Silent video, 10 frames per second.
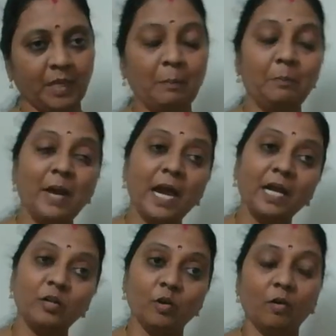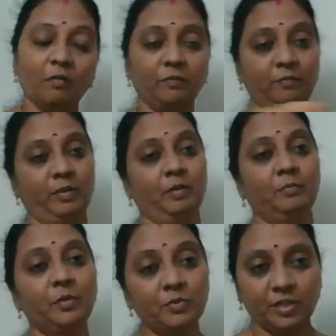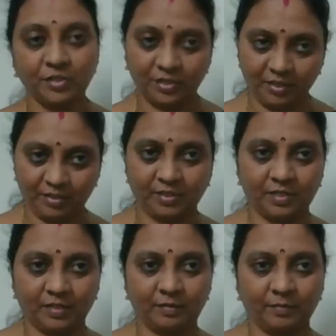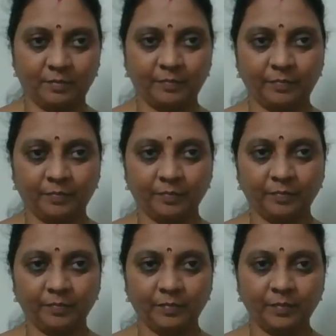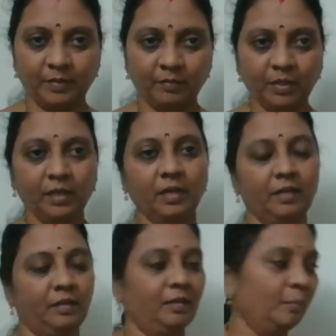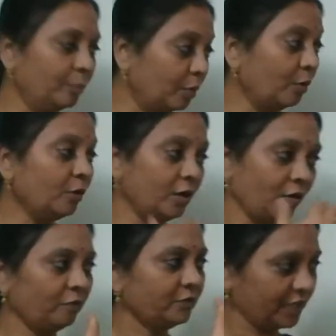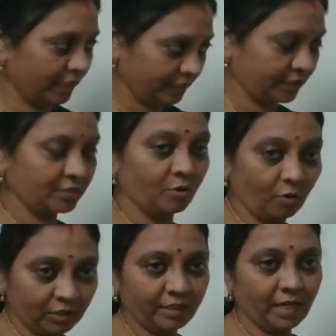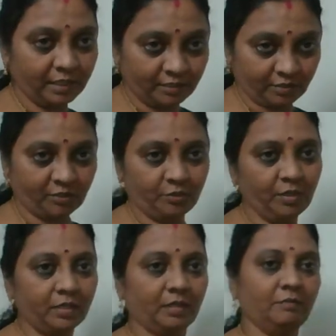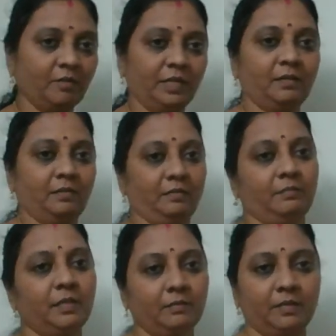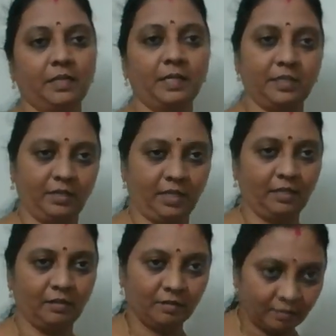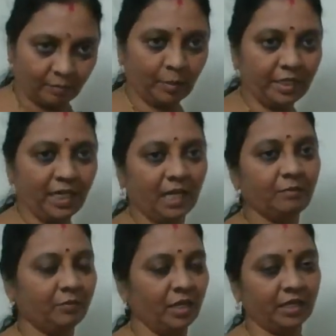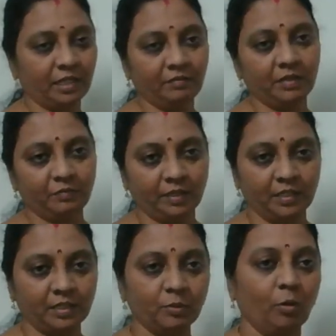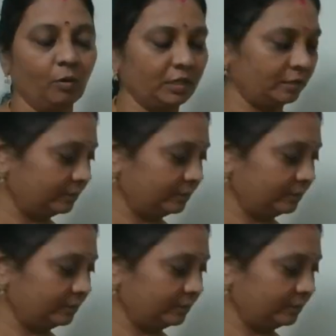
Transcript: band of musicians. Okay? Board of directors, all the directors together, one category, one name we are giving for that whole